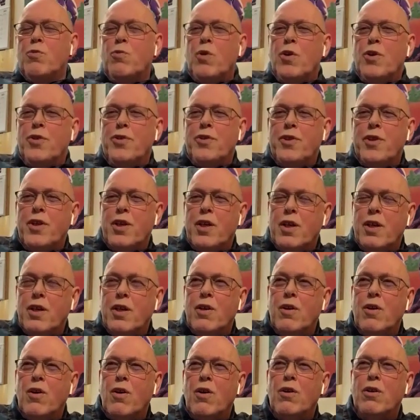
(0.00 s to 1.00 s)
what
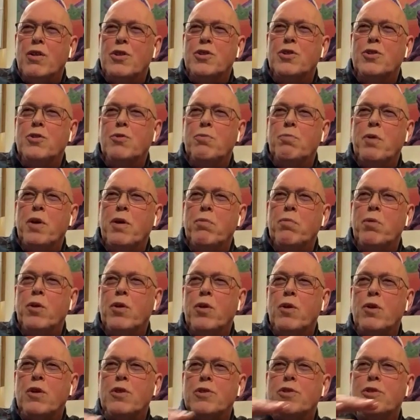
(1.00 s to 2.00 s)
the color should be,
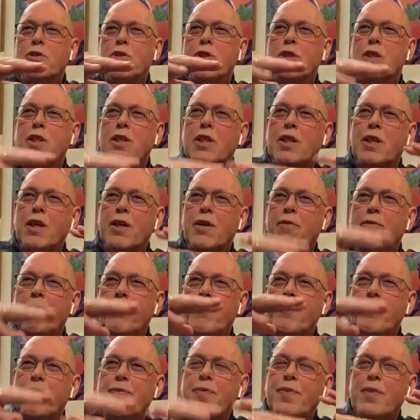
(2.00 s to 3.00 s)
but also the
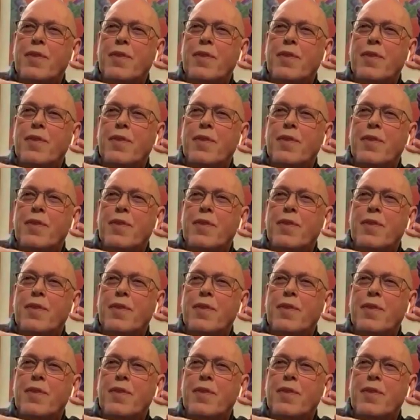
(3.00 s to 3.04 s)
um,